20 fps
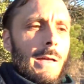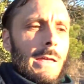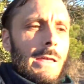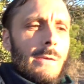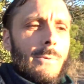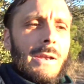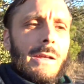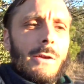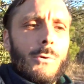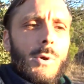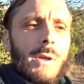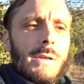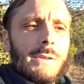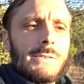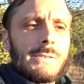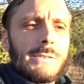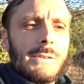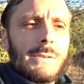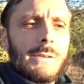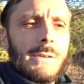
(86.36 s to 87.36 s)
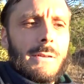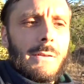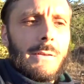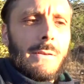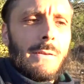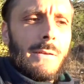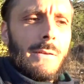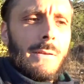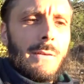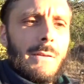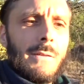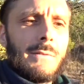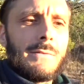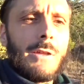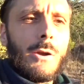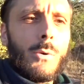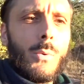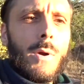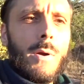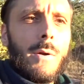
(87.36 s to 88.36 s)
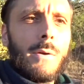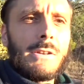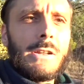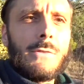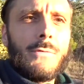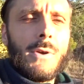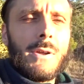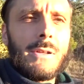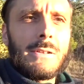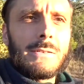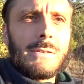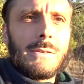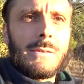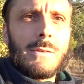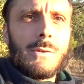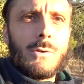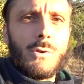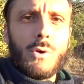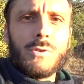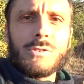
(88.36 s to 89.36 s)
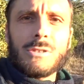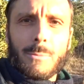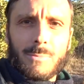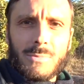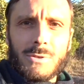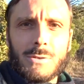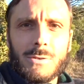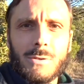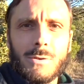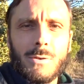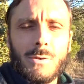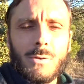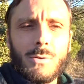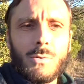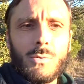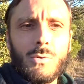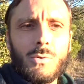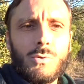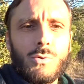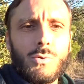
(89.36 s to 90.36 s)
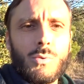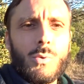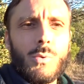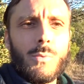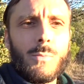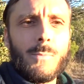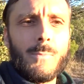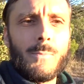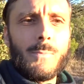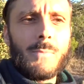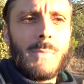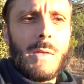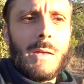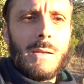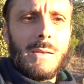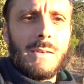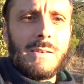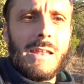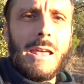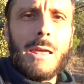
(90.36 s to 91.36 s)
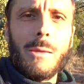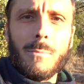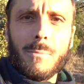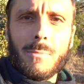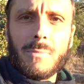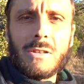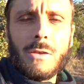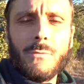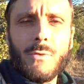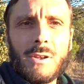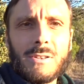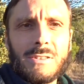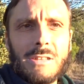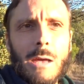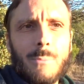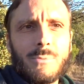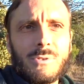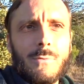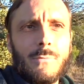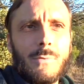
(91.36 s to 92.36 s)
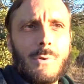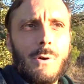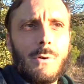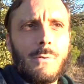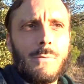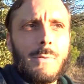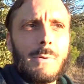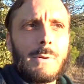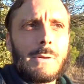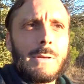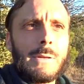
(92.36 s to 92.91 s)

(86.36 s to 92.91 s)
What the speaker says: Even in Greece, there were different concepts to name different types of love.